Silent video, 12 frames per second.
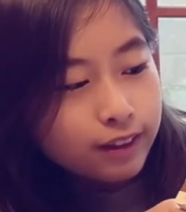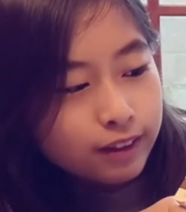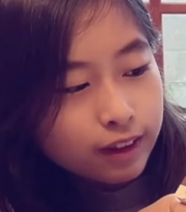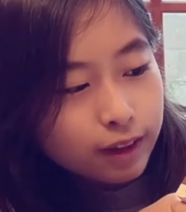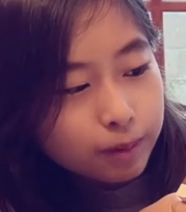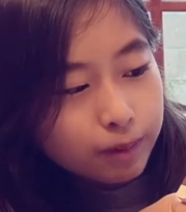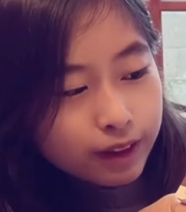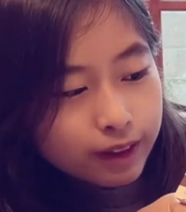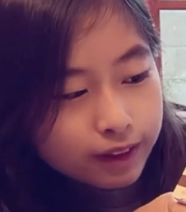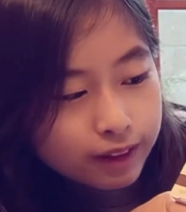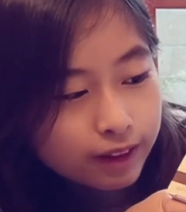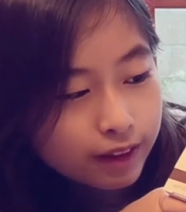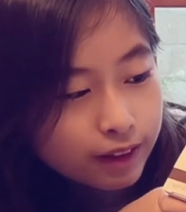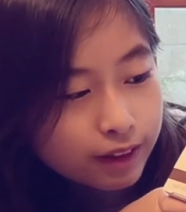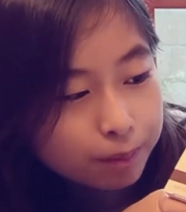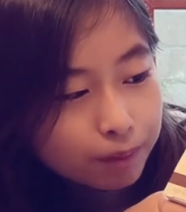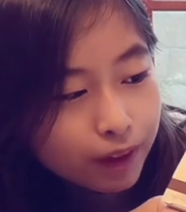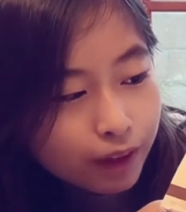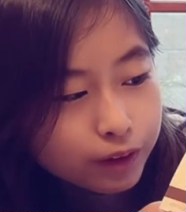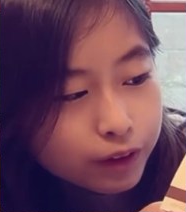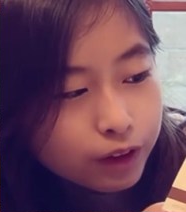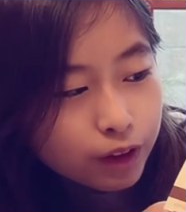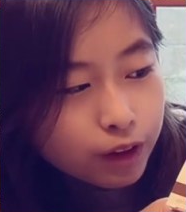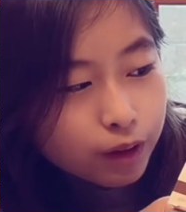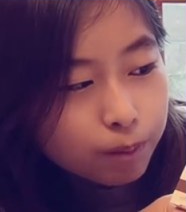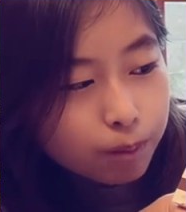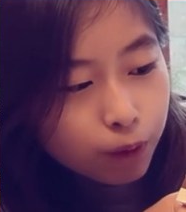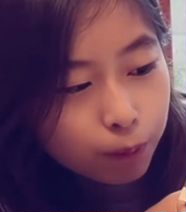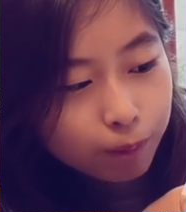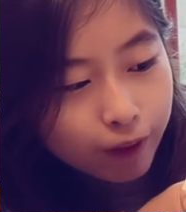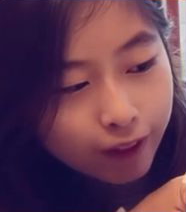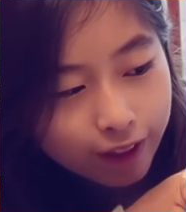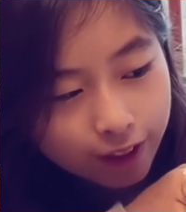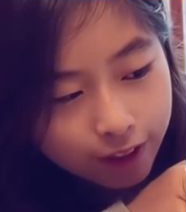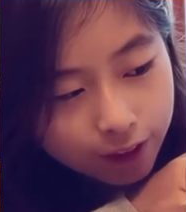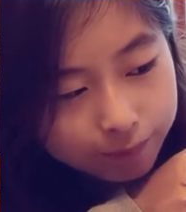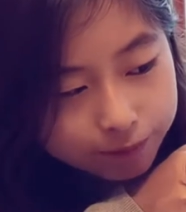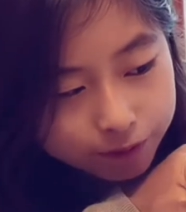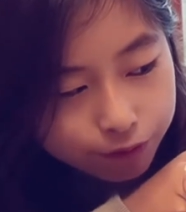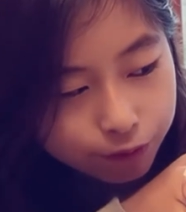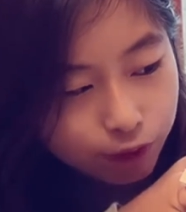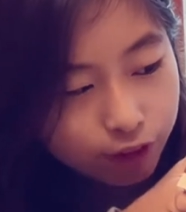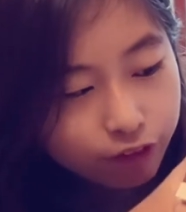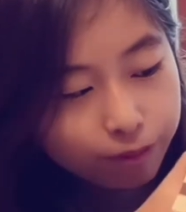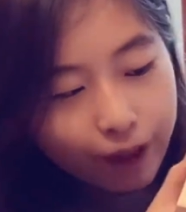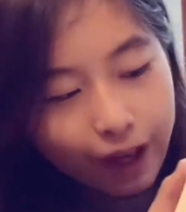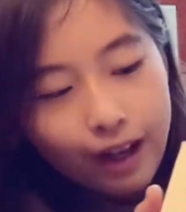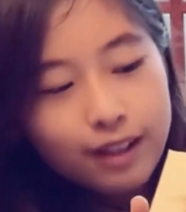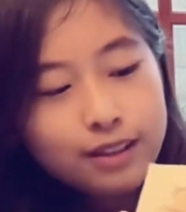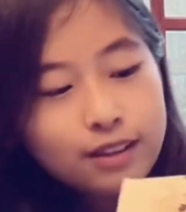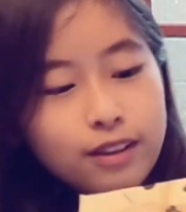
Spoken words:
some instant brown sugar boba and it comes with 12 packs.